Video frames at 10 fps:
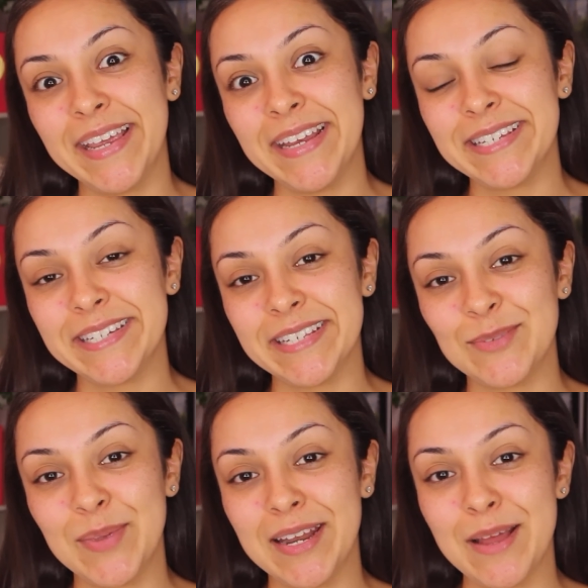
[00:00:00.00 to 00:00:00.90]
it's
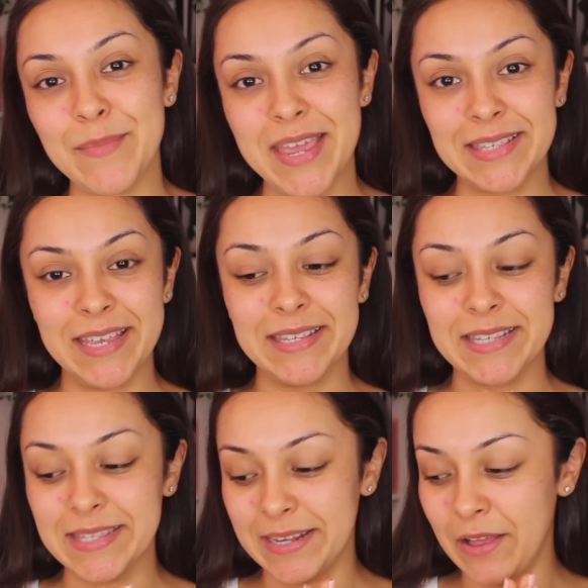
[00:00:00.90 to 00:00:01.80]
just been amazing
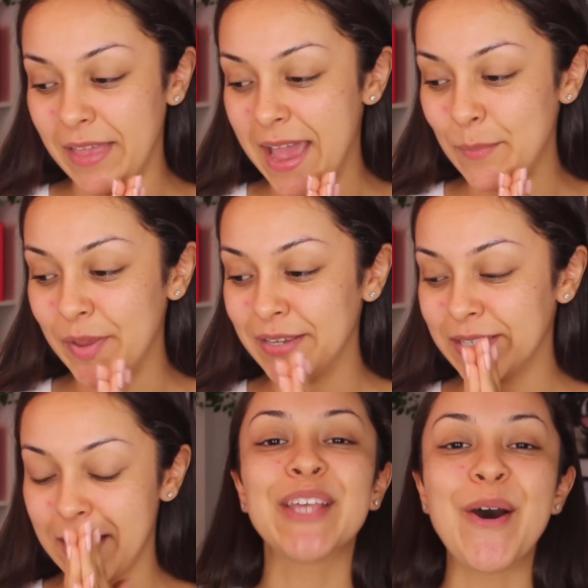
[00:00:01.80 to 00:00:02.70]
since it all
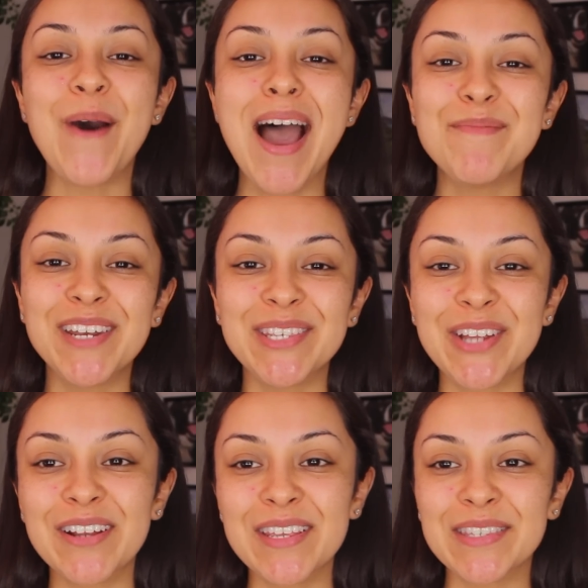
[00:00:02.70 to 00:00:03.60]
happened. So I'm going to
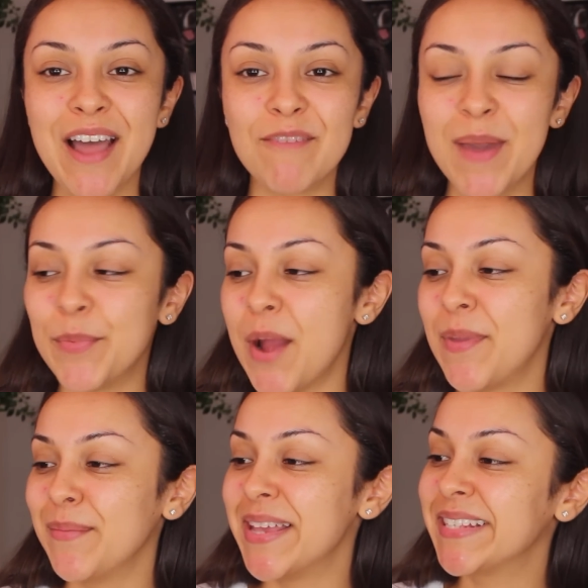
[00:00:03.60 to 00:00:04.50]
start this off by
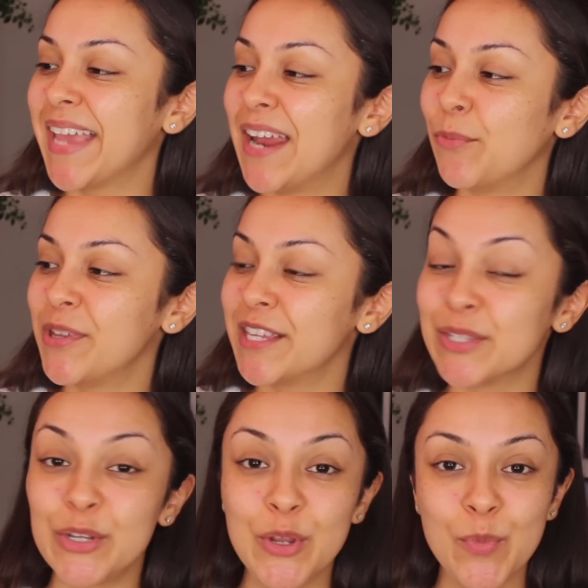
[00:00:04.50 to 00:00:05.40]
prepping my skin with
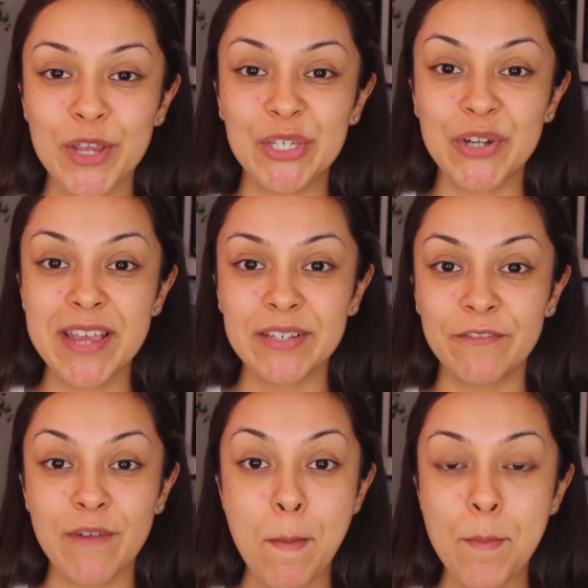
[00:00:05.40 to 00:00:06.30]
this new
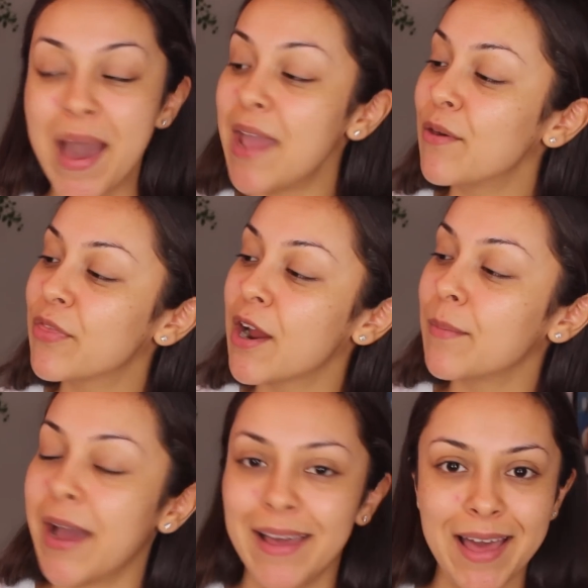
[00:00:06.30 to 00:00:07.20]
moisturizer from
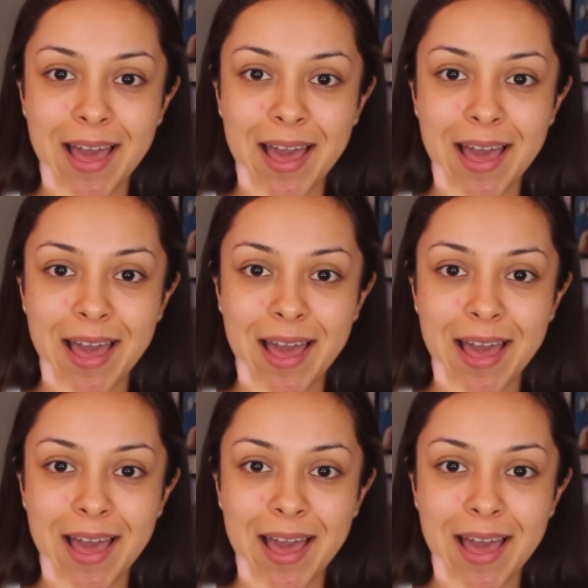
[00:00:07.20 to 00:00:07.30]
Biotherm.